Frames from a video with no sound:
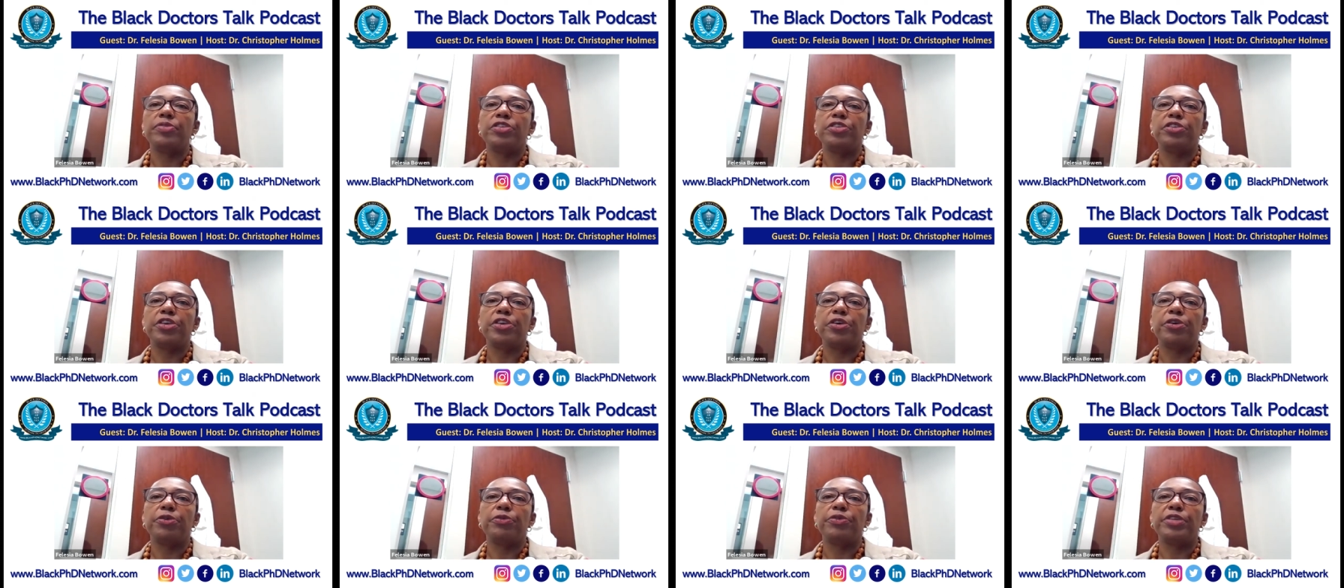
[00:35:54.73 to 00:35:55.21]

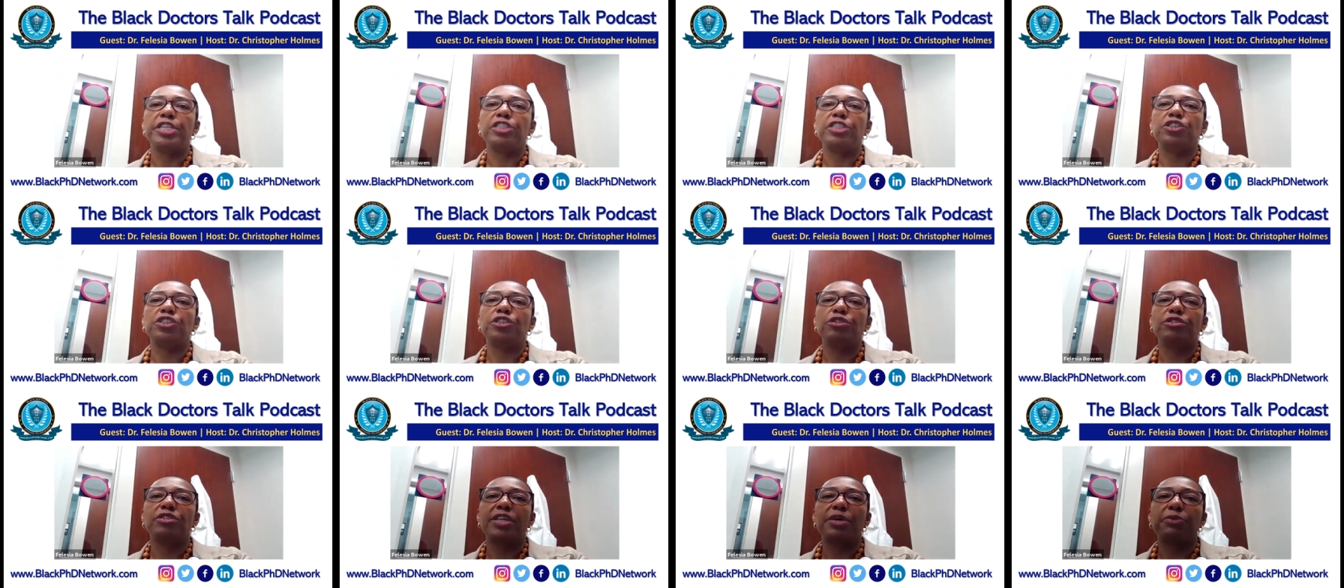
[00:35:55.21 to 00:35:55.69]
you know,
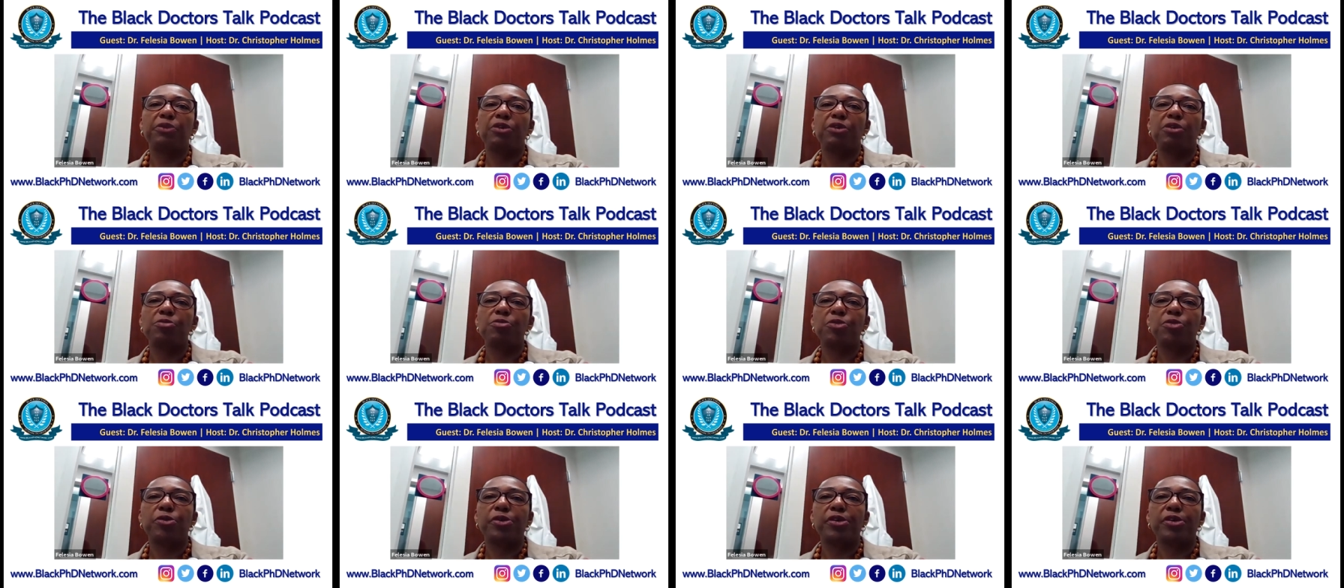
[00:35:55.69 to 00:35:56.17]
issues that
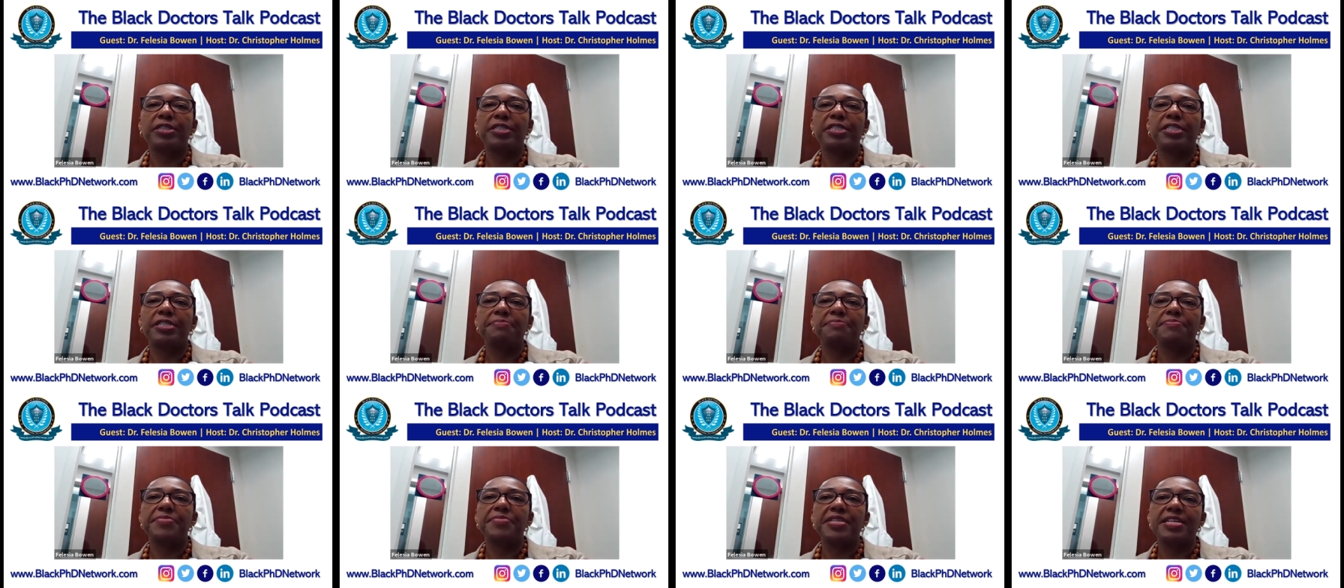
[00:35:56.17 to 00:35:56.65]
were important
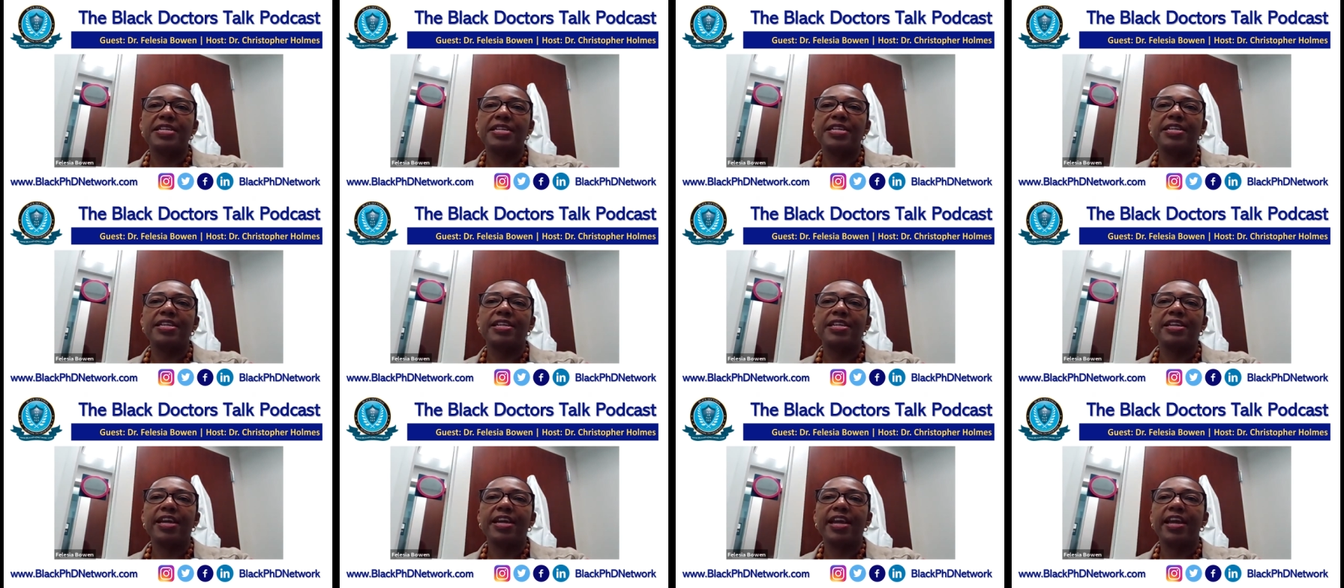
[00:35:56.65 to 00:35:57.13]
to
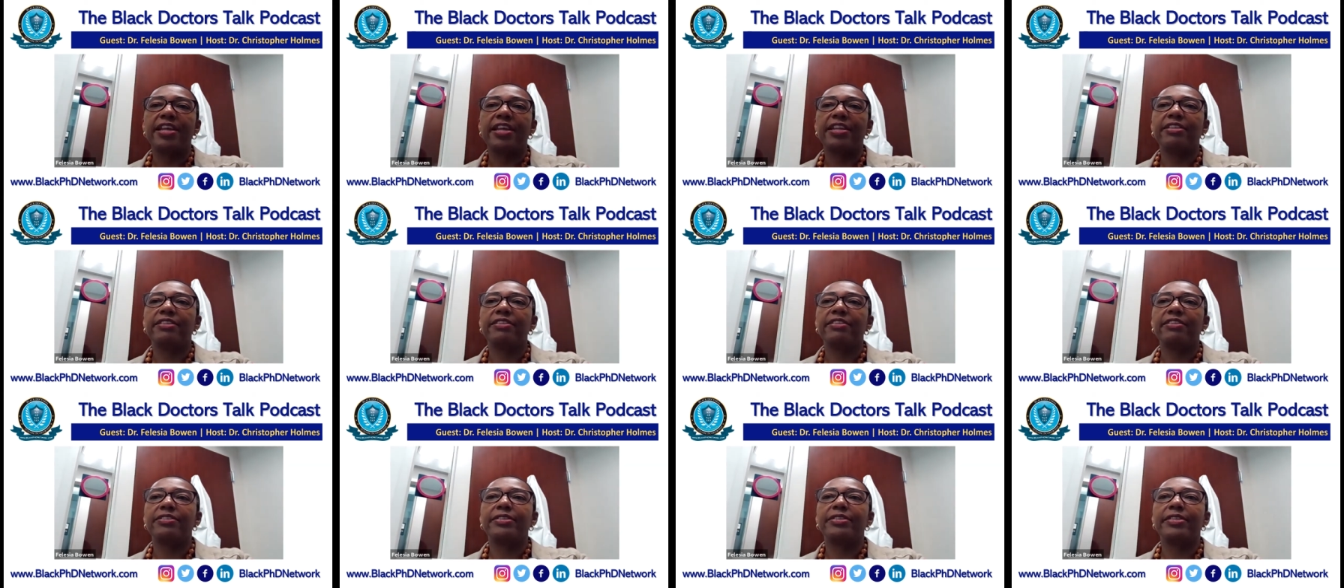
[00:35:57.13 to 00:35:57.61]
me,
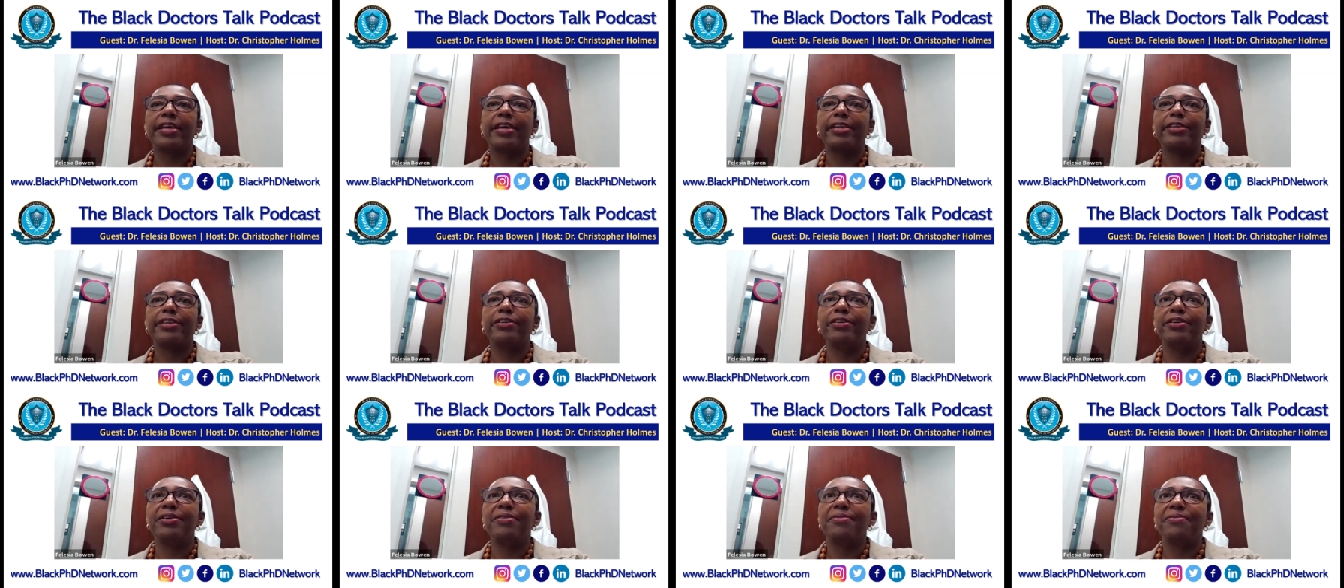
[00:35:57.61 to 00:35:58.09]
and
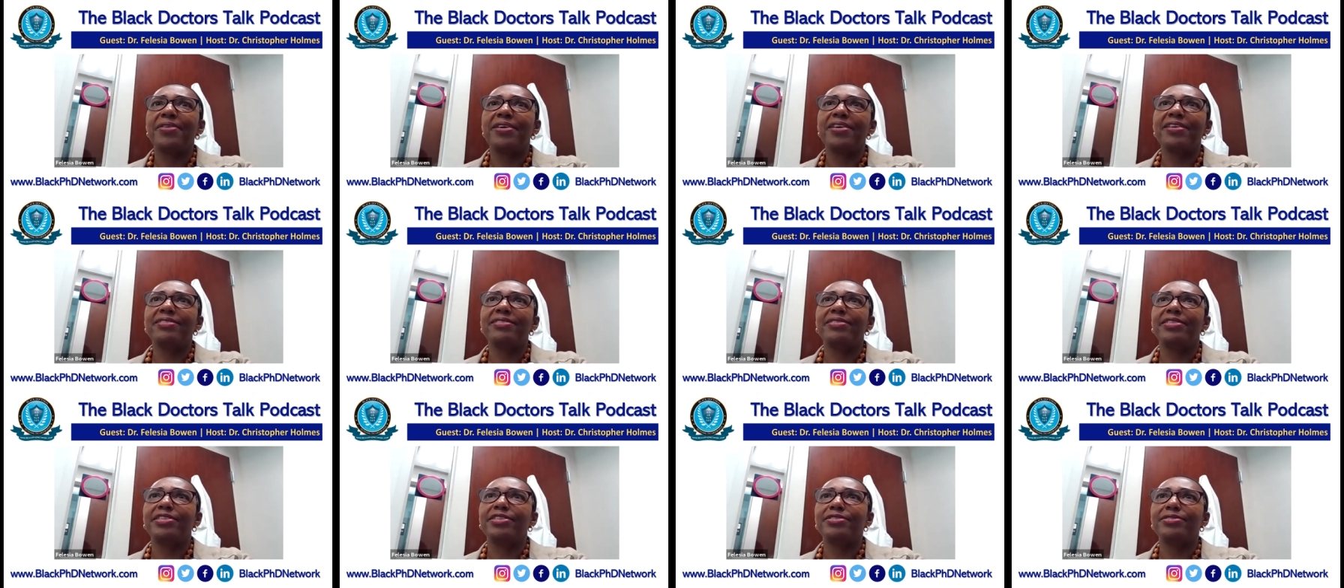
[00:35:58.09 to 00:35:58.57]
that, you know
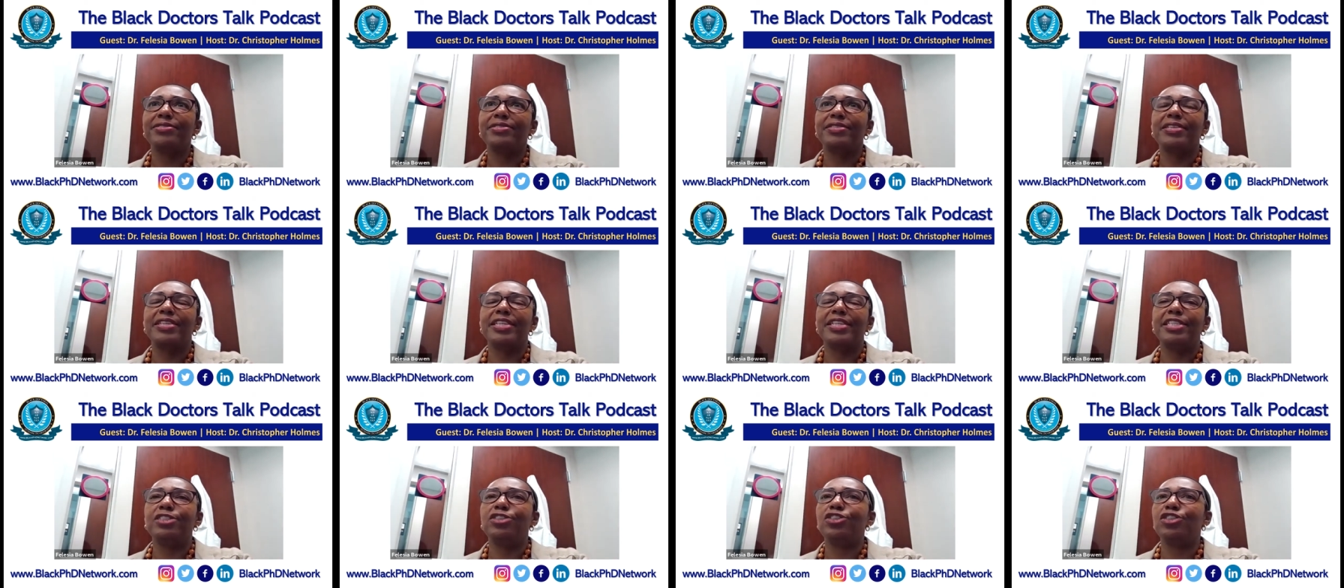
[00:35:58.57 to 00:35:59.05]
what, there's
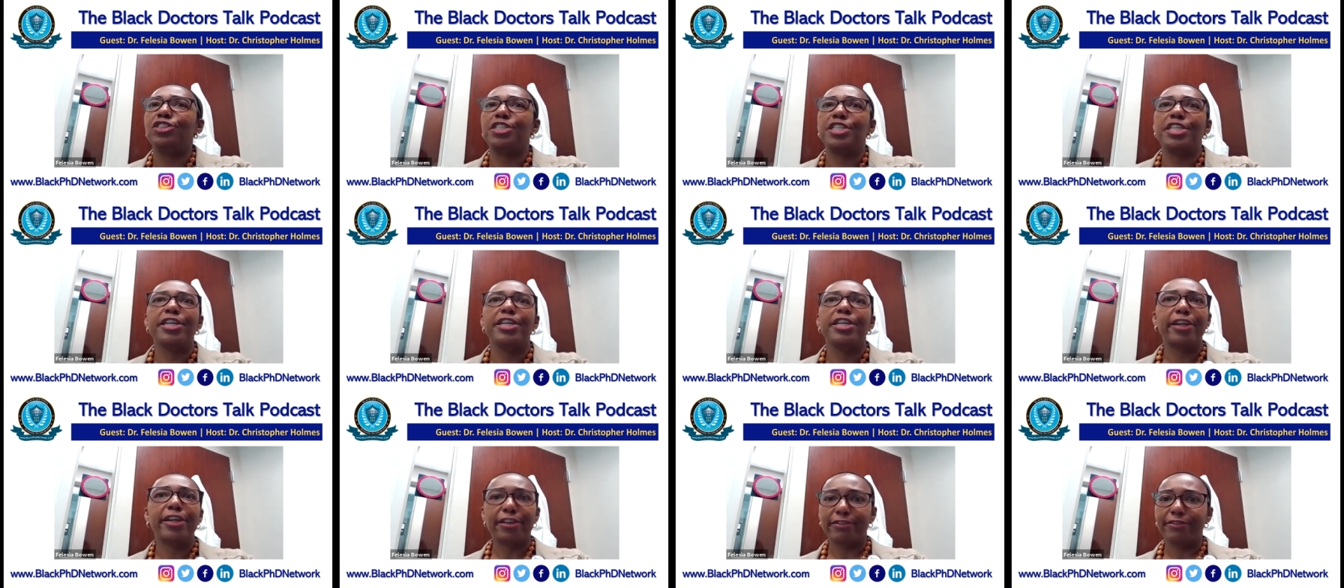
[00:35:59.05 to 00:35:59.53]
an
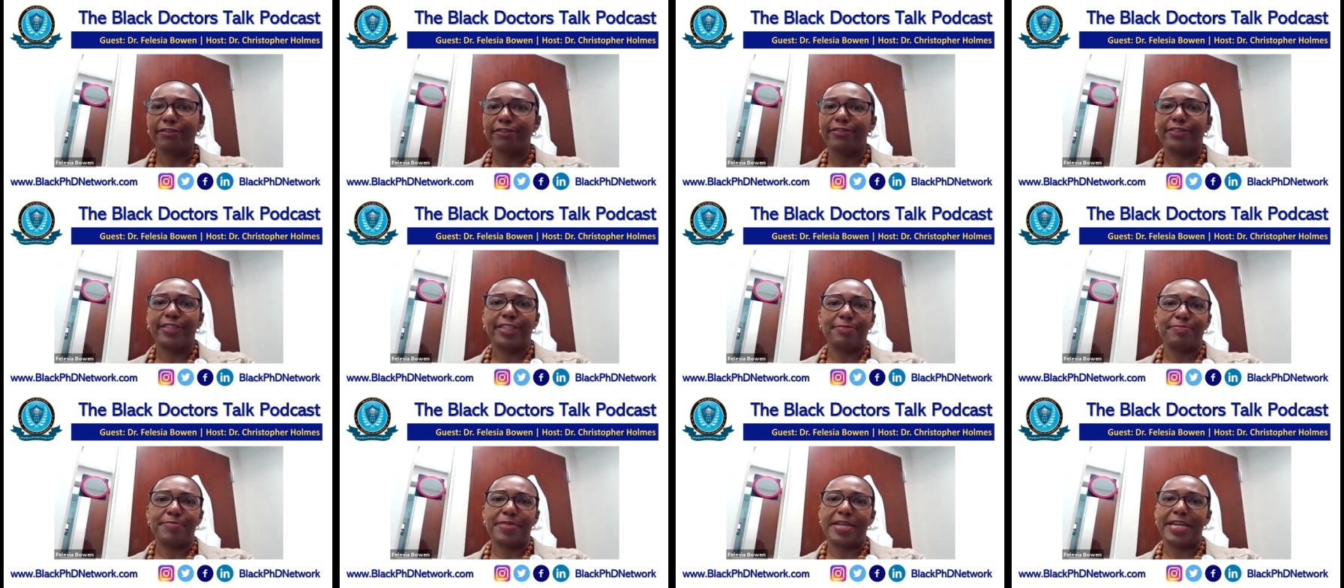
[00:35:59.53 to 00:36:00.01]
engineer
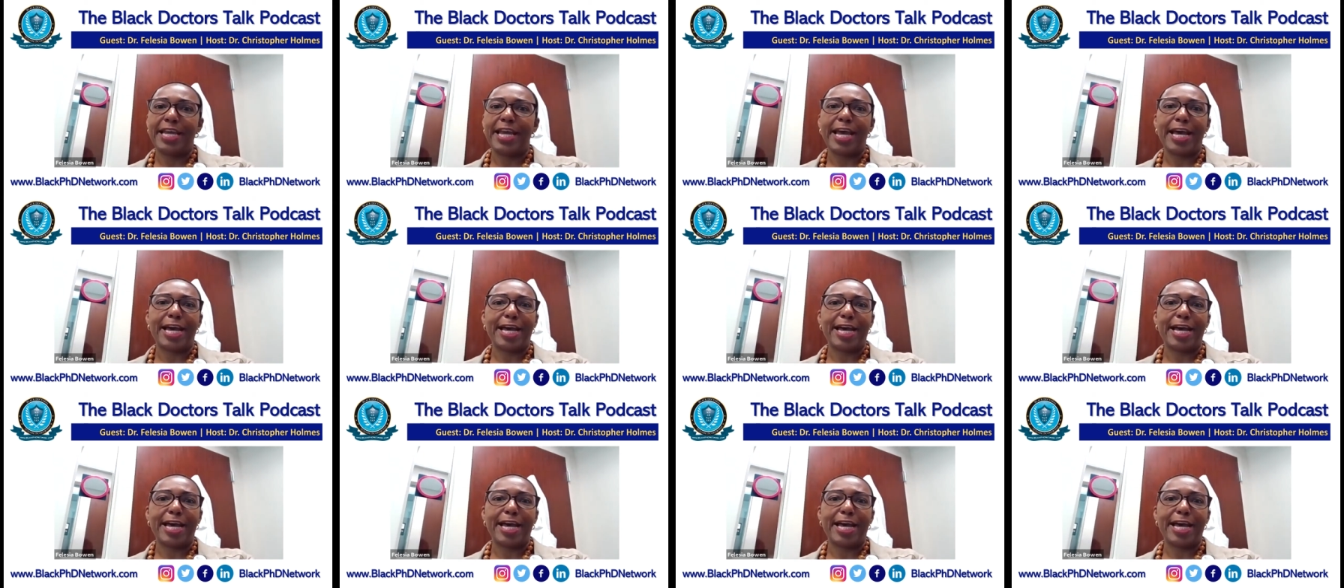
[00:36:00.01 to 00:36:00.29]
that may